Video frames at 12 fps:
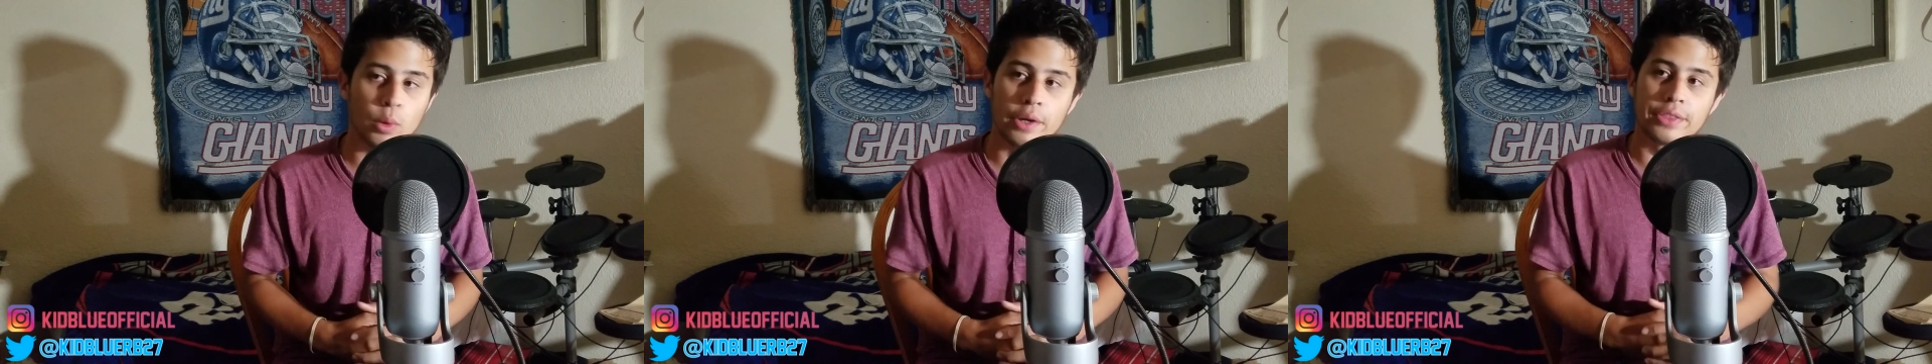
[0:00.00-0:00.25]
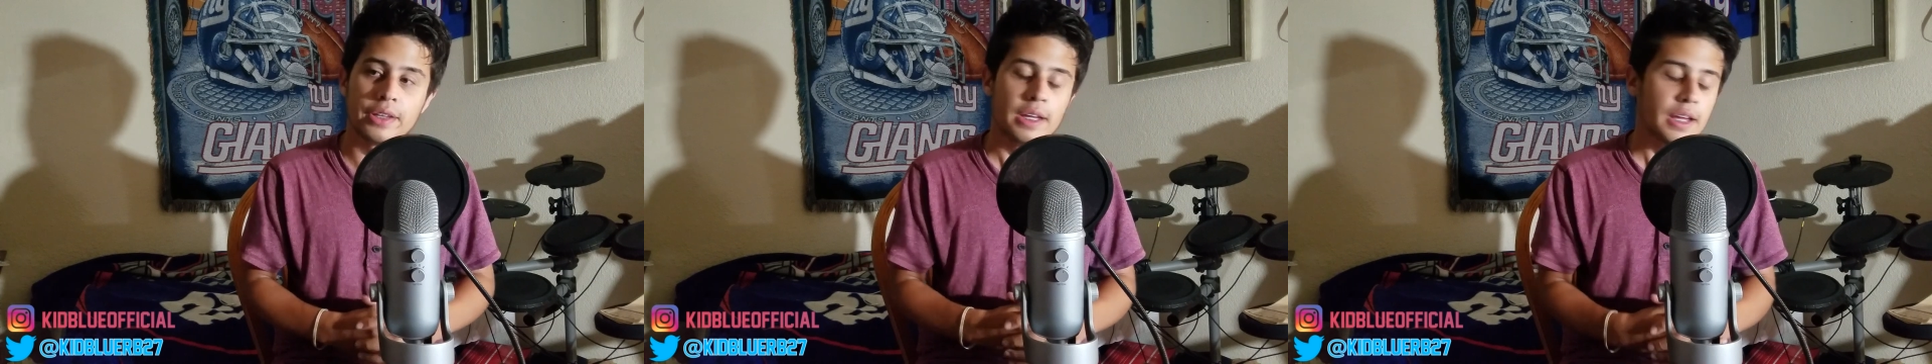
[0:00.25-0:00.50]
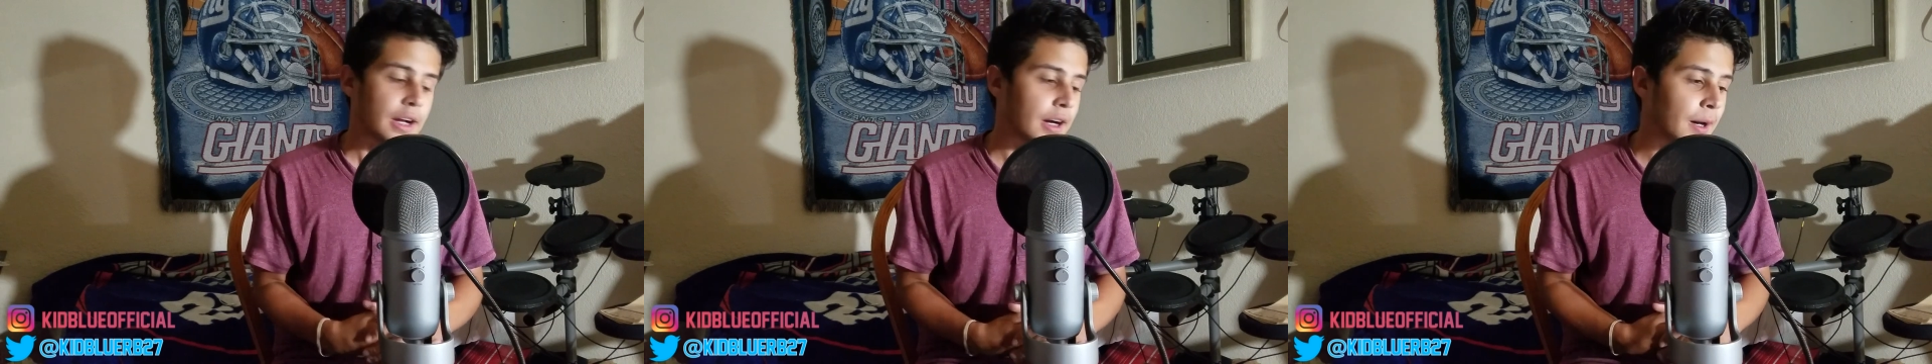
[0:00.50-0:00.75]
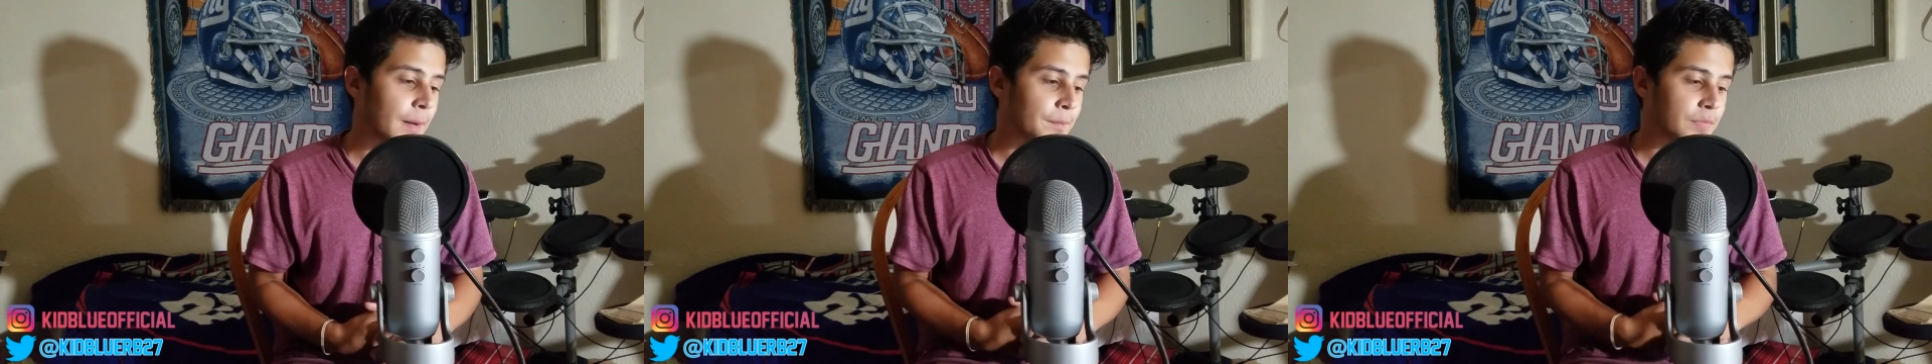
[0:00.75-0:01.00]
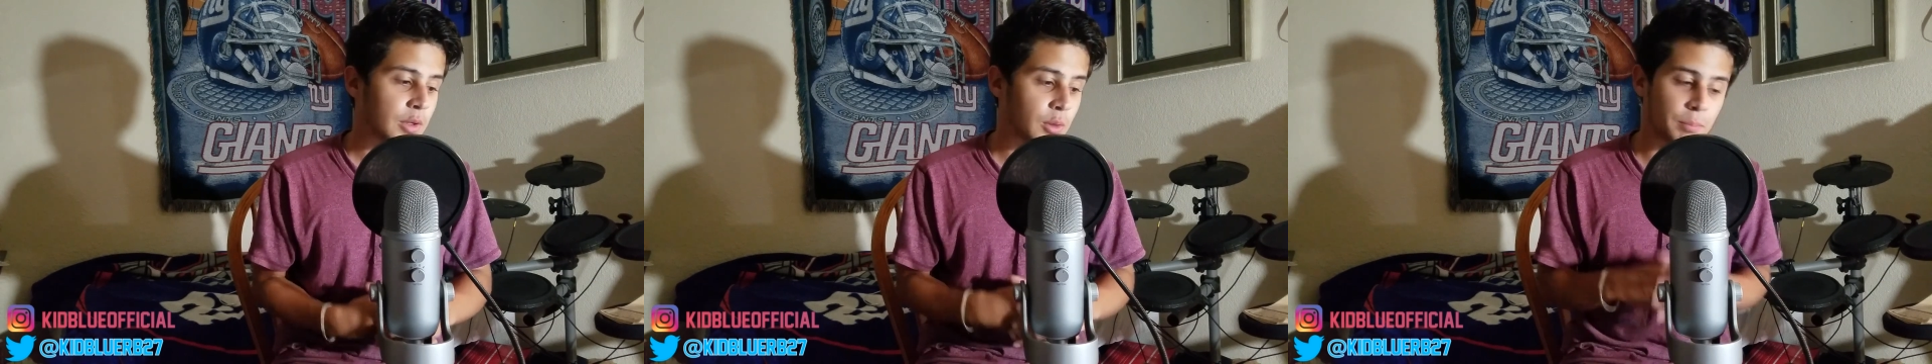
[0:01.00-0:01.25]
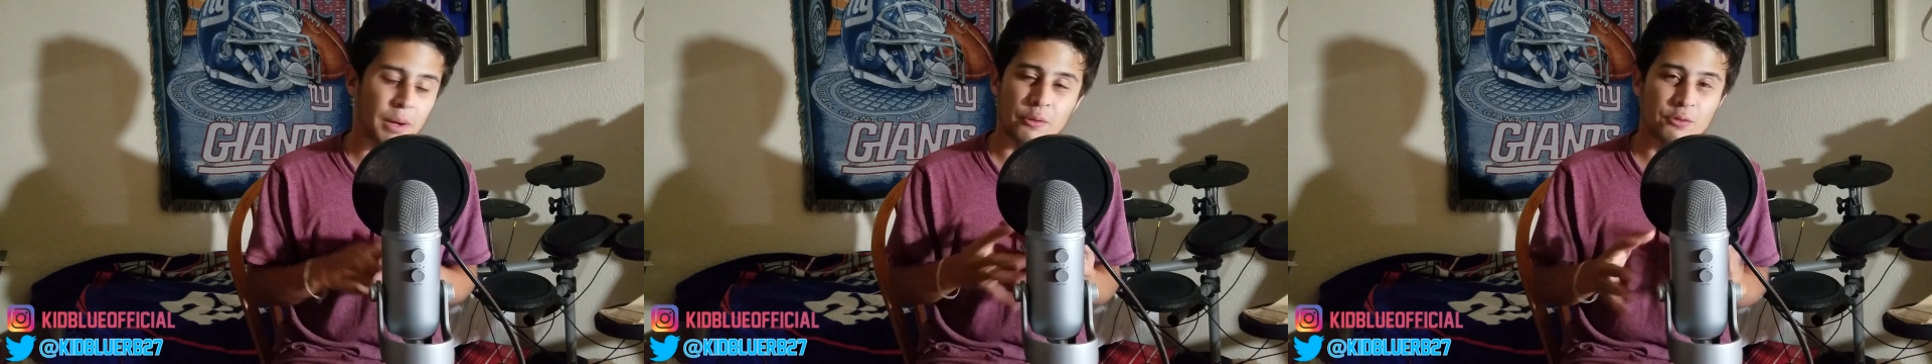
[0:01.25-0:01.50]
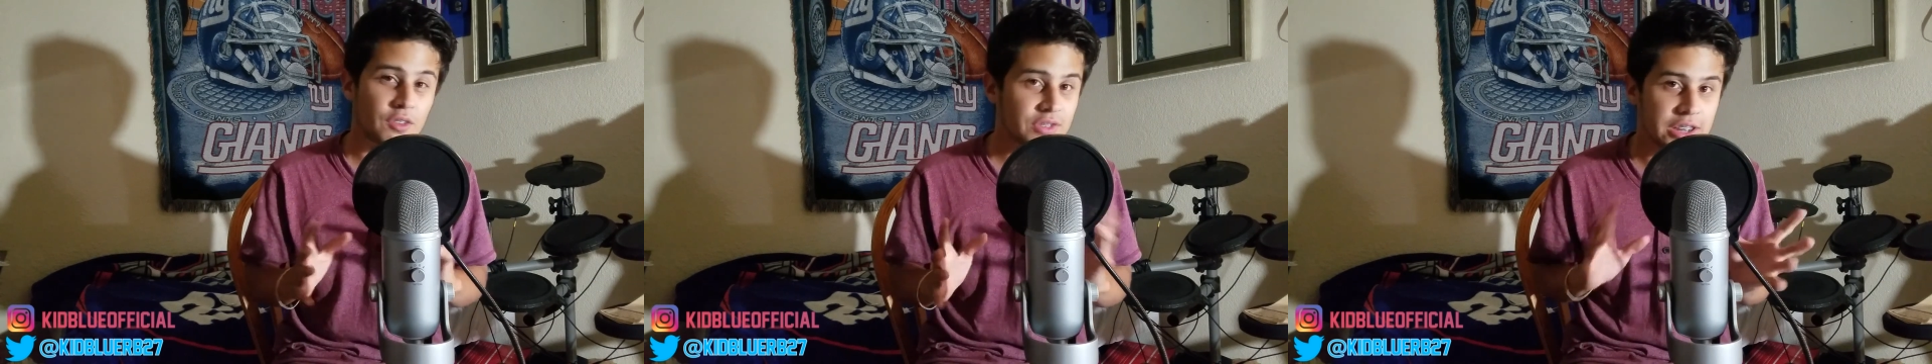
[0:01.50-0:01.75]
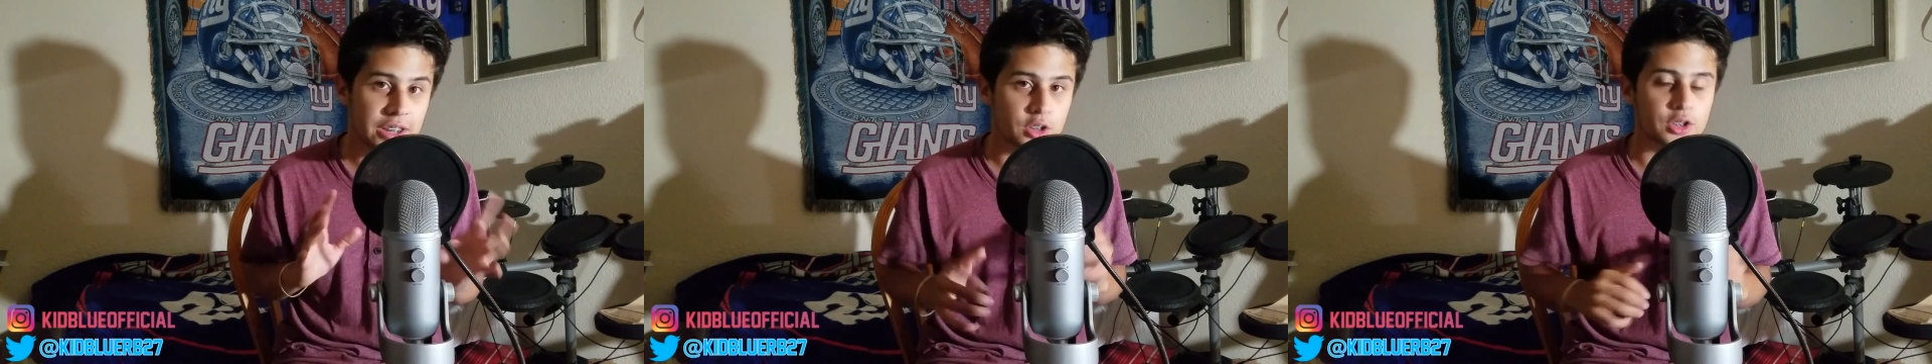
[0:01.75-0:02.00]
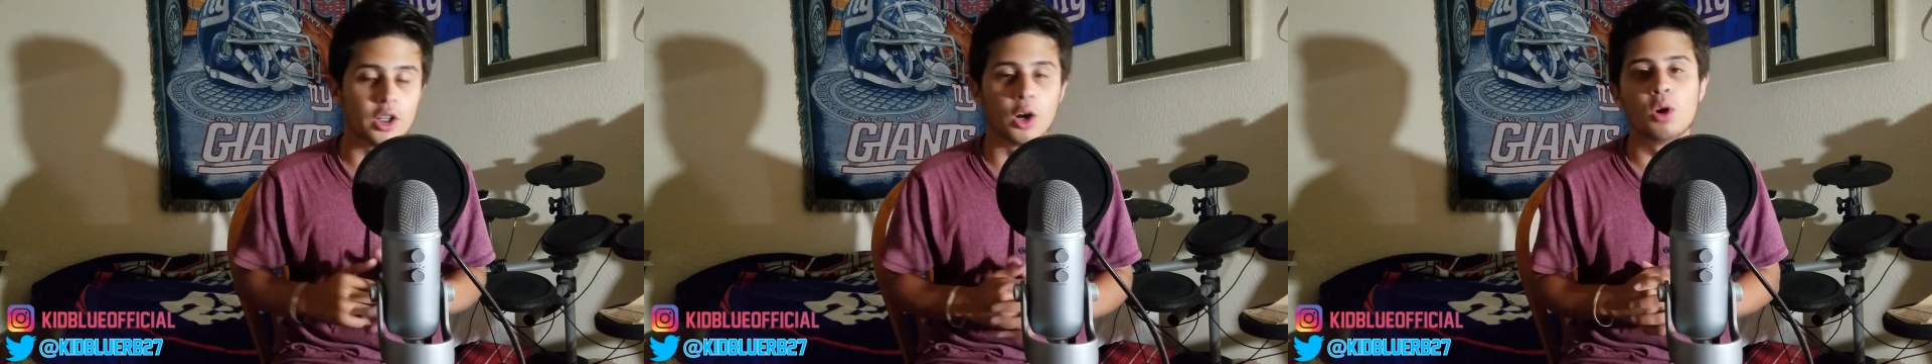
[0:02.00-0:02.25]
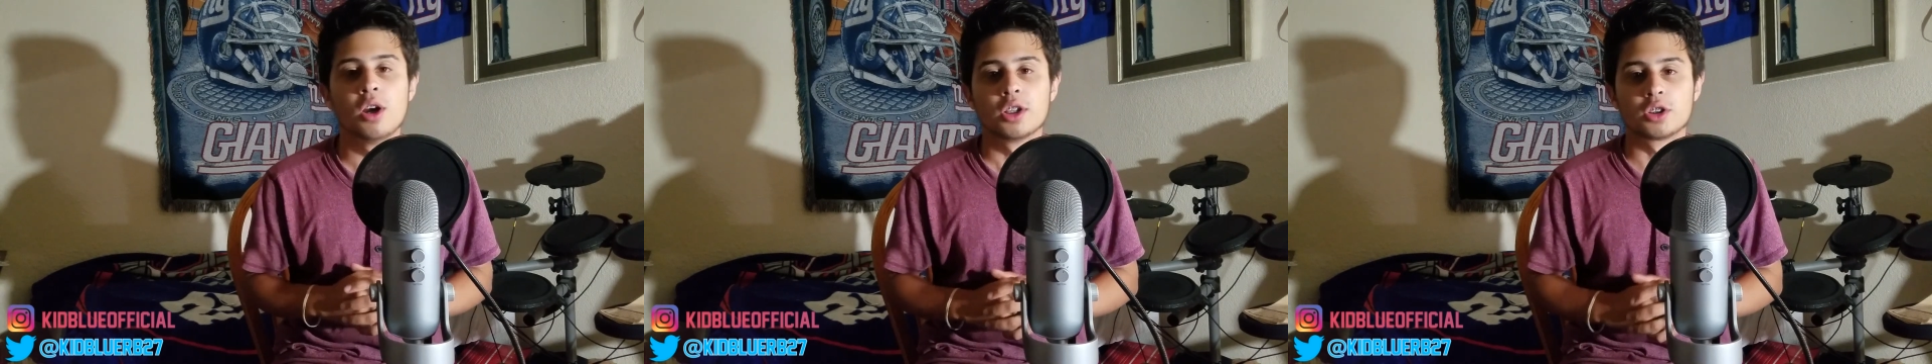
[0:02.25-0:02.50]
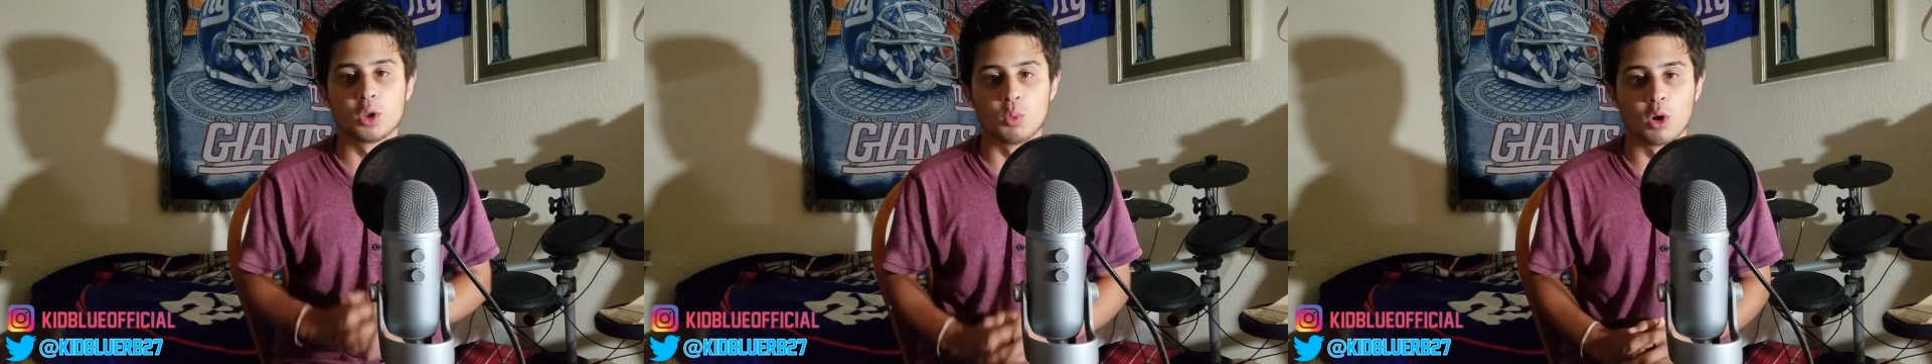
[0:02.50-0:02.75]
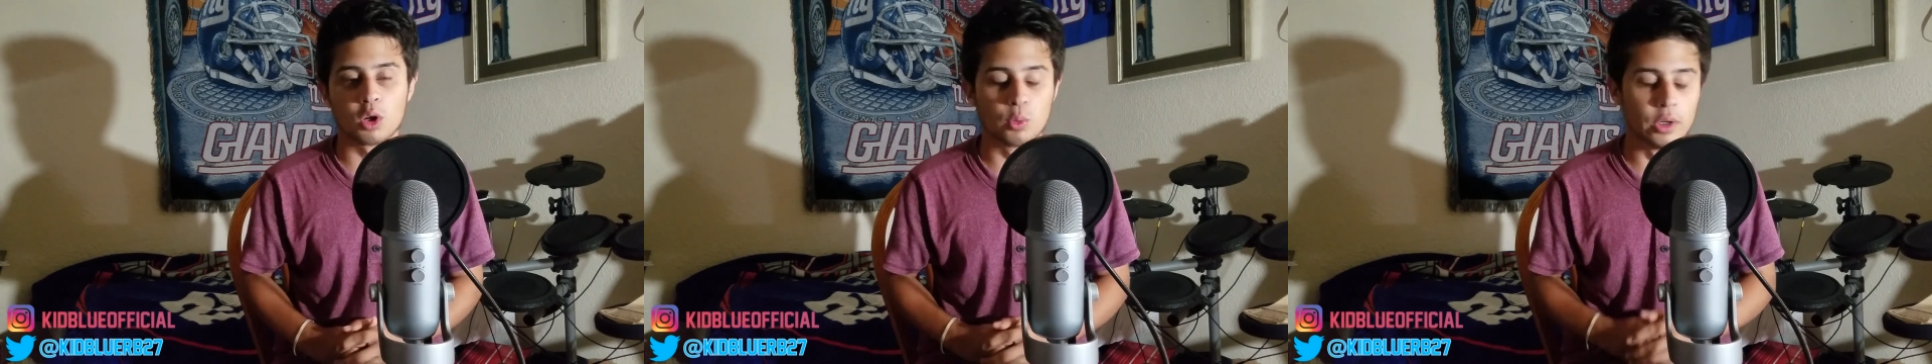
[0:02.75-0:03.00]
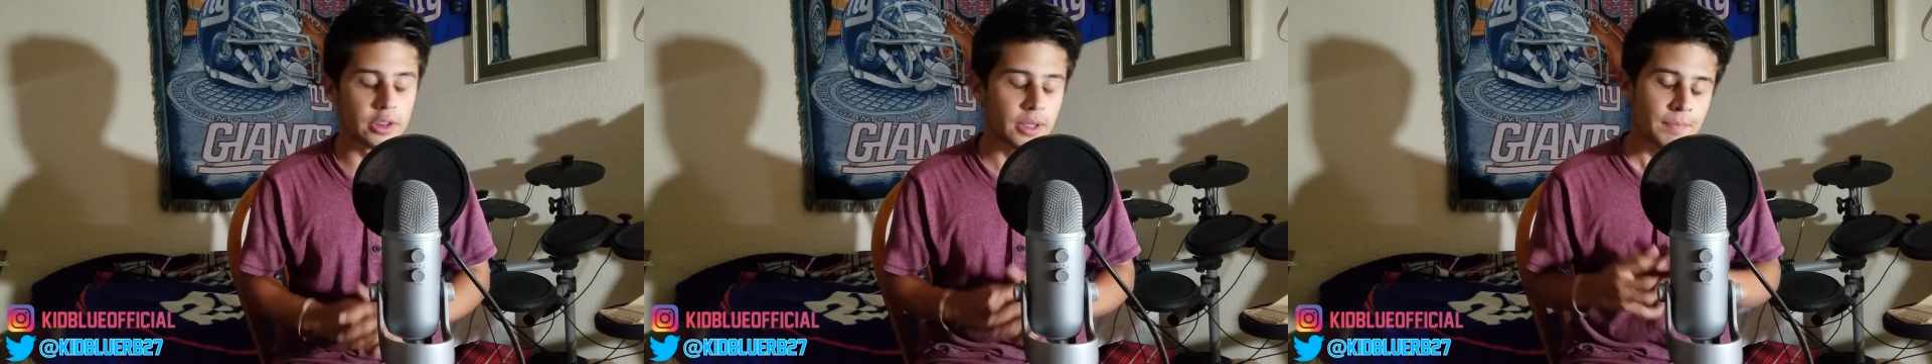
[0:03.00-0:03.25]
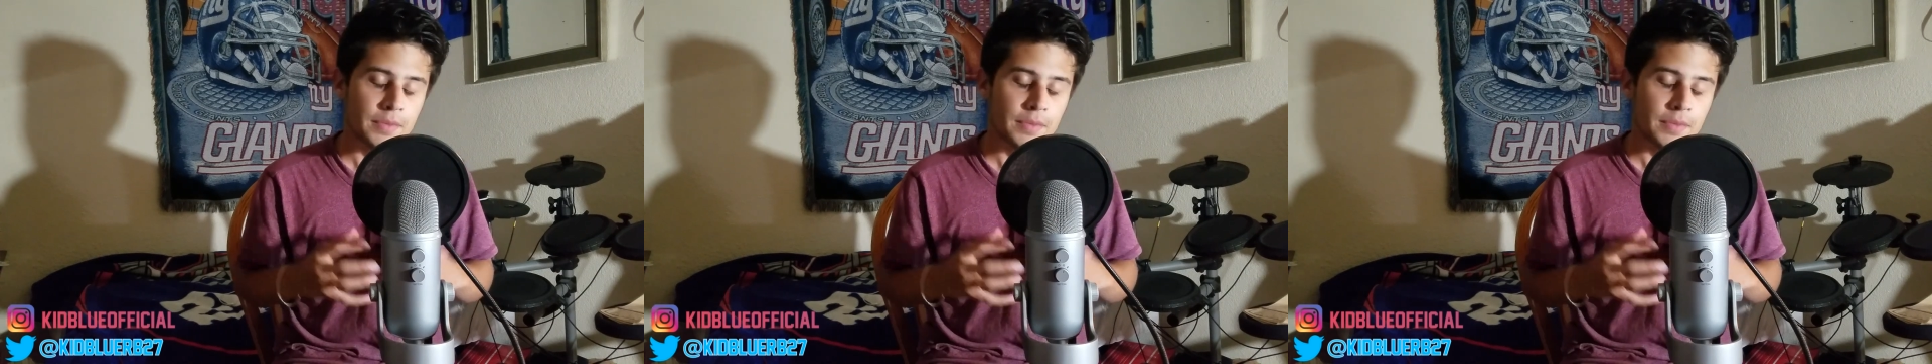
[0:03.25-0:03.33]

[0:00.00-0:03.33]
with um, about 15 or so to work with.